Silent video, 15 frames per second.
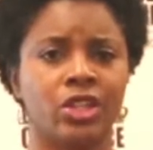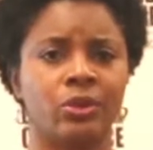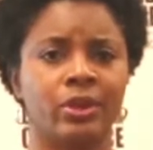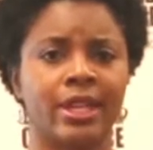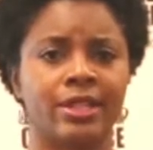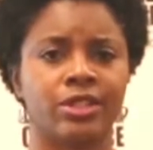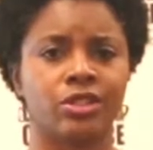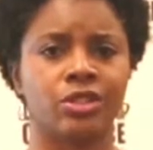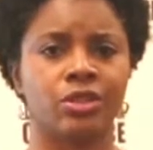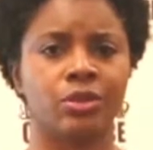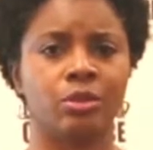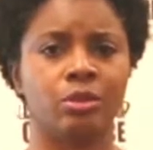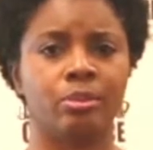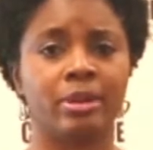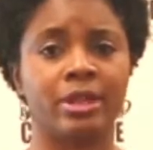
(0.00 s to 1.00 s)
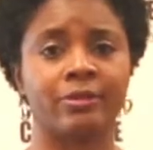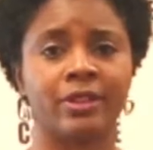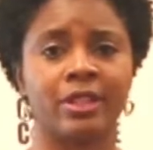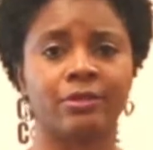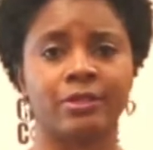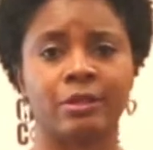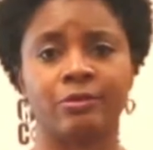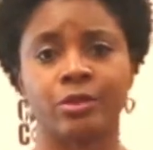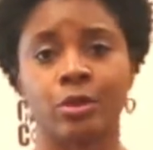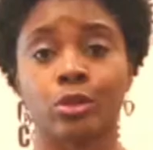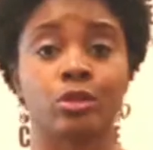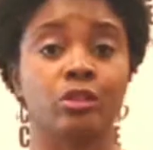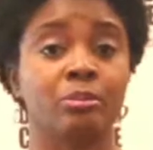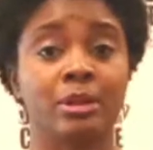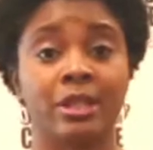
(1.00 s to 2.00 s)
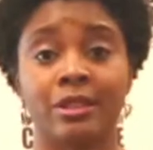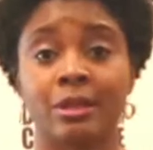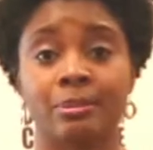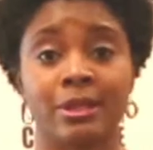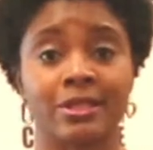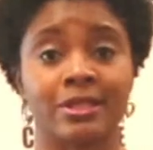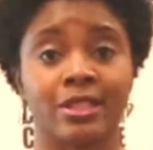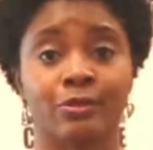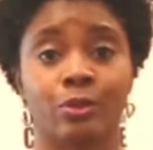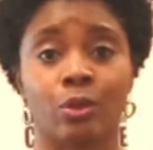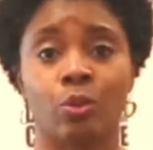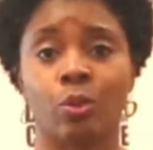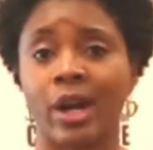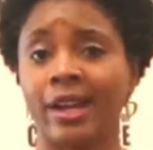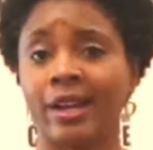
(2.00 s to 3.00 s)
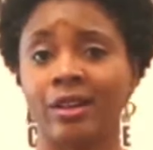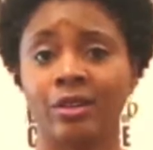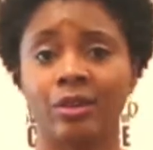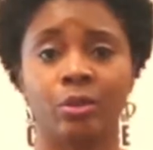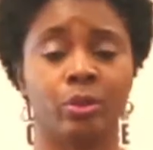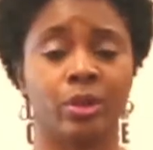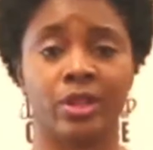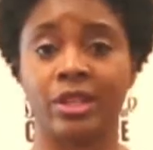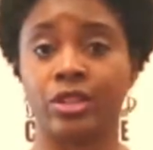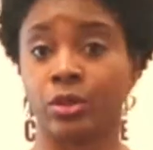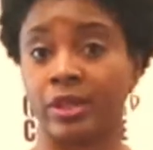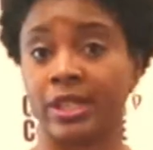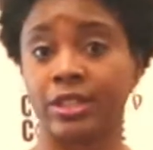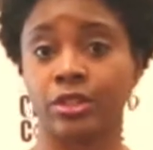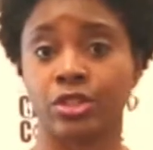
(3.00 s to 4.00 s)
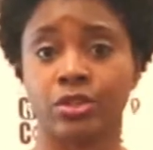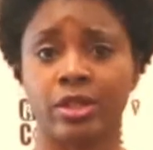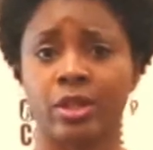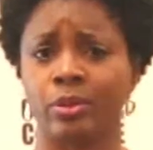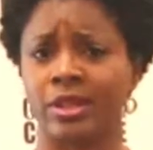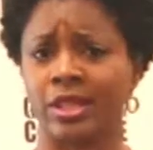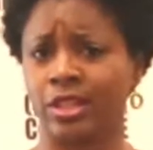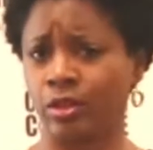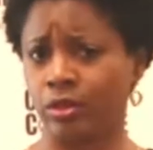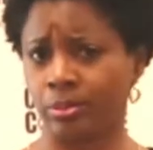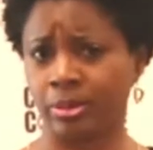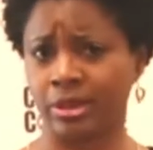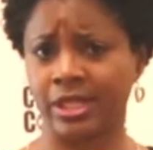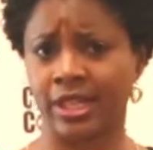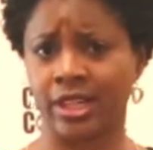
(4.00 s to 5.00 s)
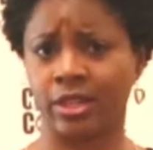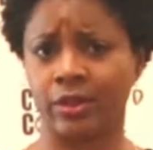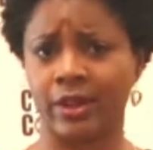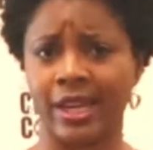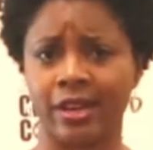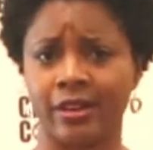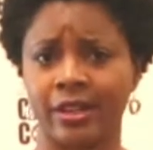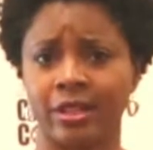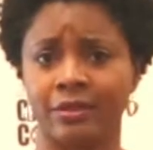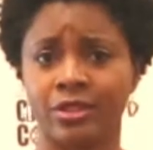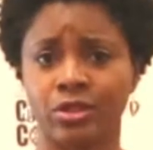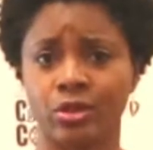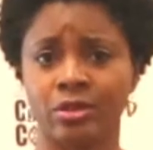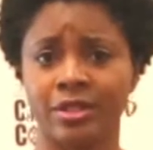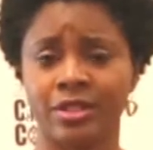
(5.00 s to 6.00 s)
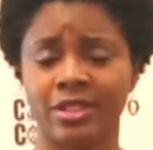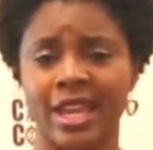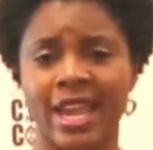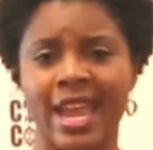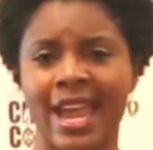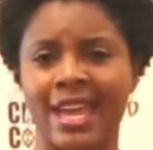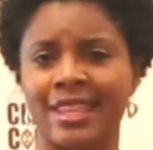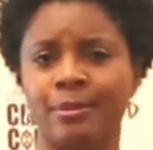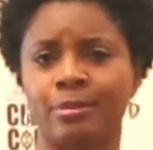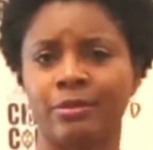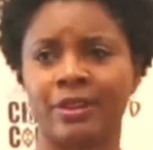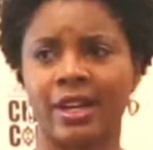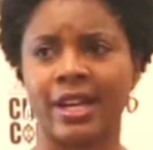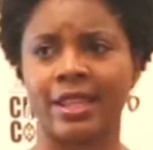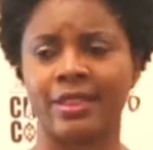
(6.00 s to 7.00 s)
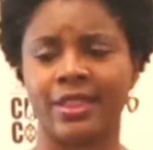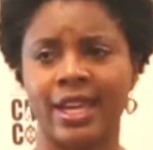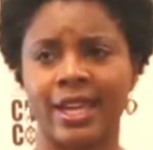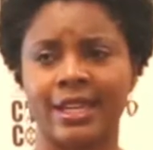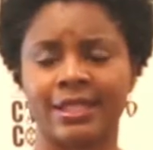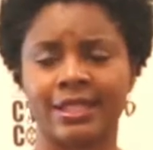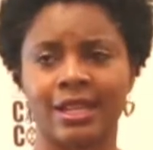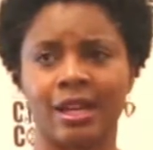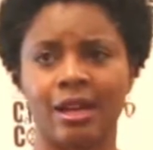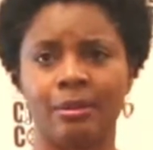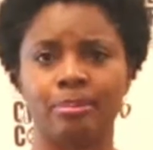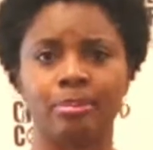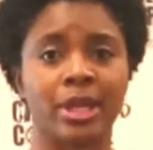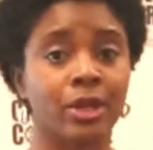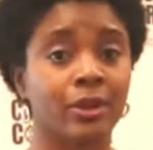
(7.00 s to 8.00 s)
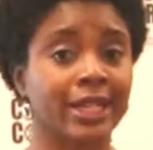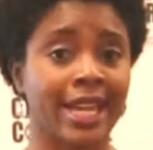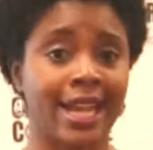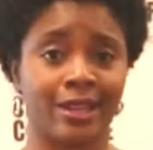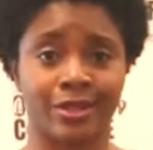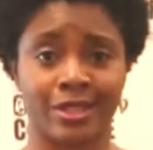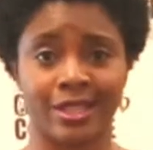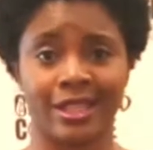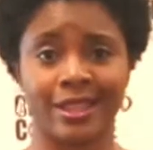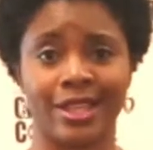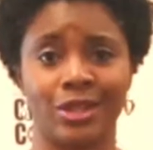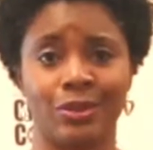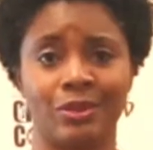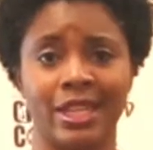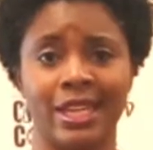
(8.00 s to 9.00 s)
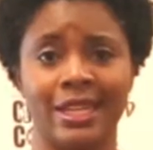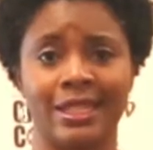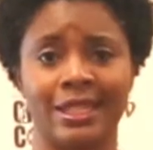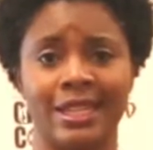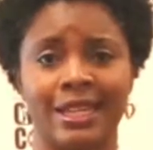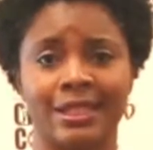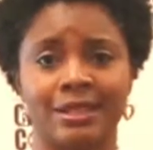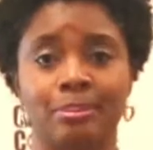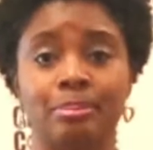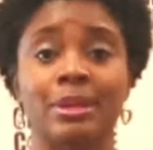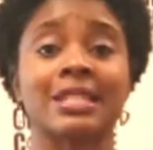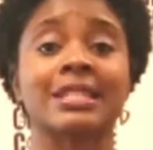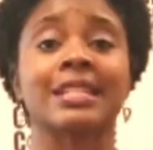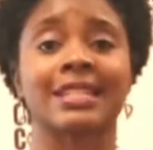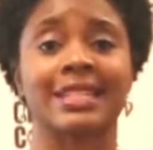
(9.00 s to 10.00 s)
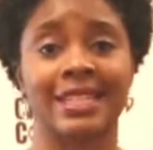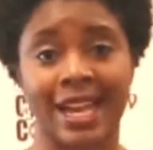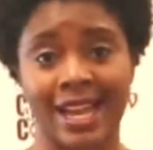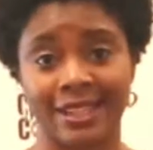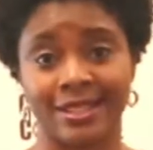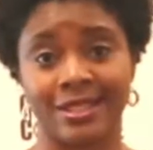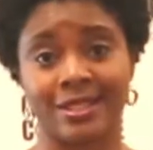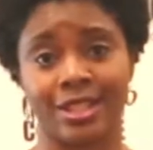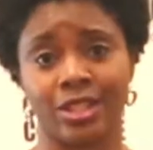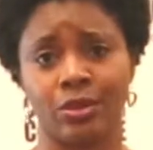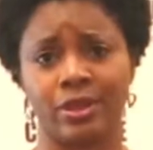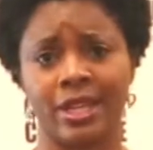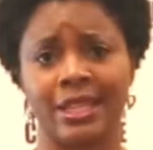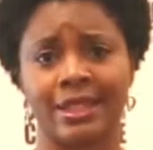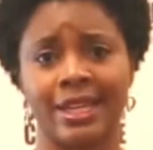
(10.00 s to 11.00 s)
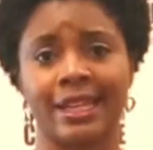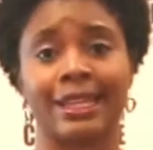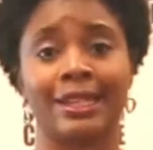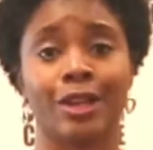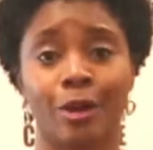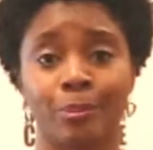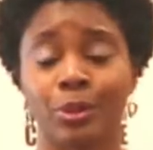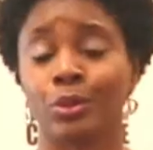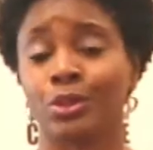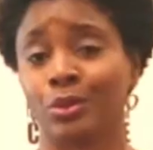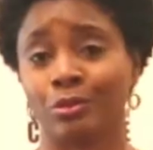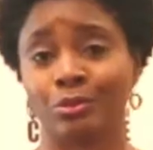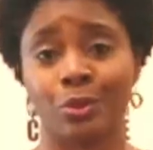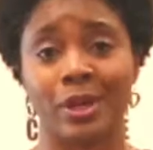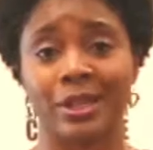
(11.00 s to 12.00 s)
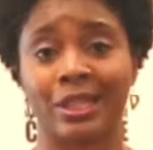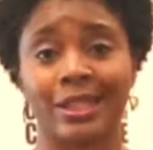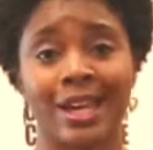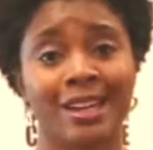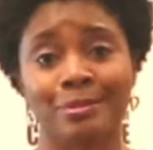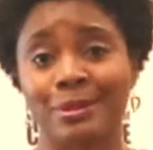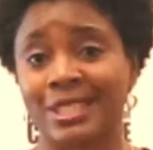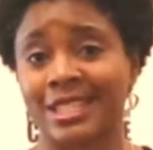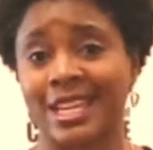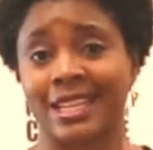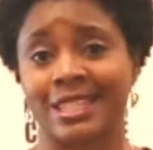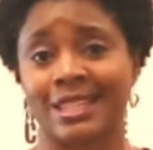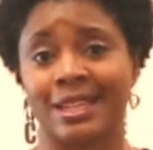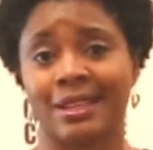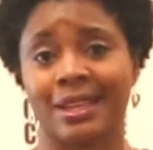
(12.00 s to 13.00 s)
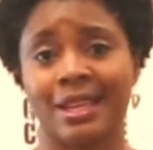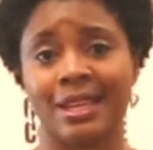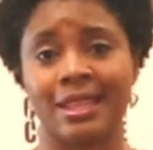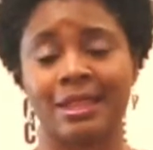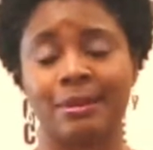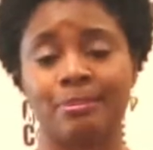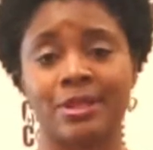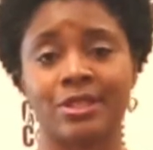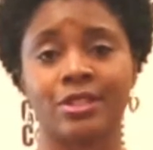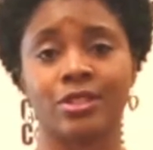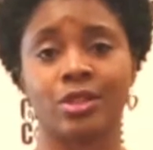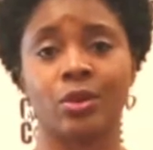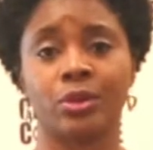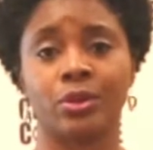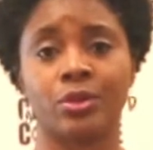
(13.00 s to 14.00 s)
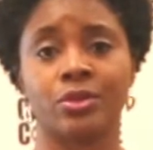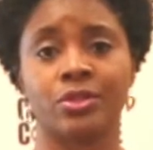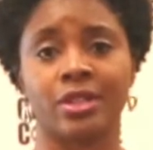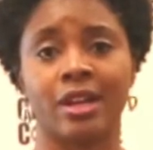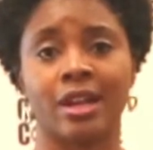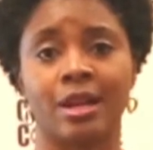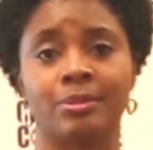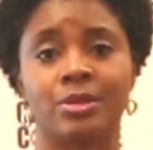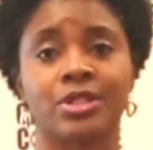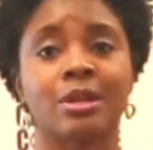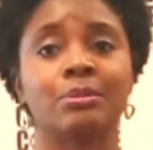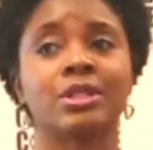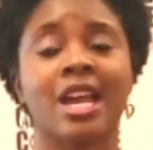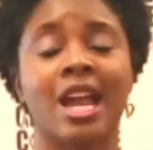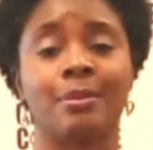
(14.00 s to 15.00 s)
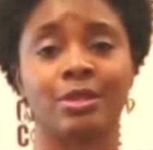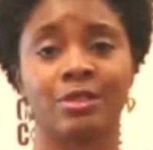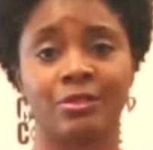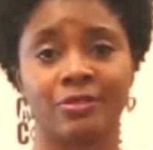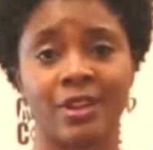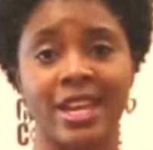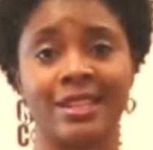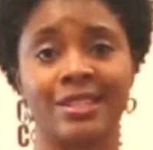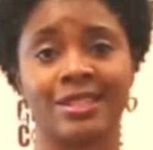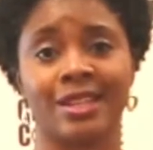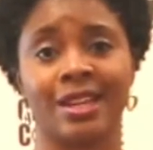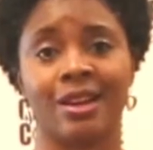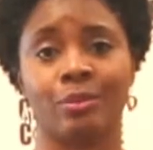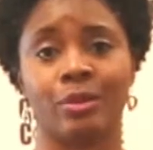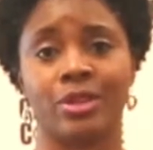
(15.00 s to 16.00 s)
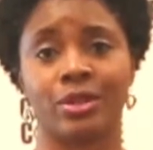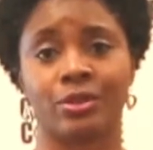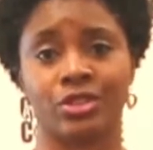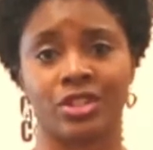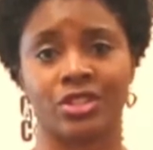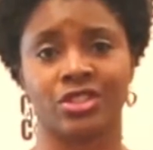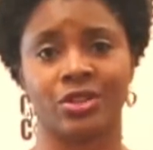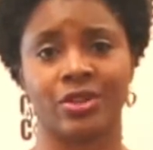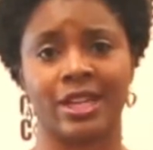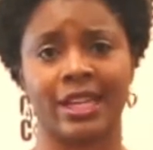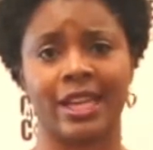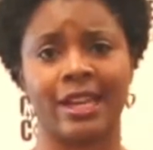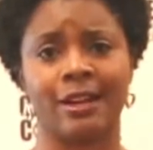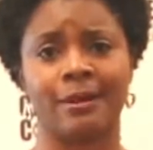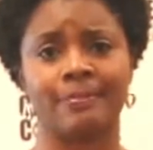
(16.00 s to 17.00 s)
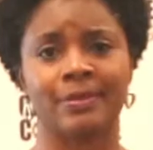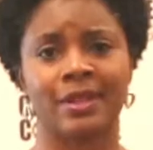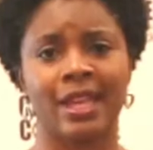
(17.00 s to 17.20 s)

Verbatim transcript: You get to benefit from folks who've been in the business for a while, within your industry, within your particular area of service, and they provide that um, peer counseling that you need, that business guidance that you need, that can help you to avoid a lot of mistakes that, that business owners um, sometimes face uh, when they're just starting out.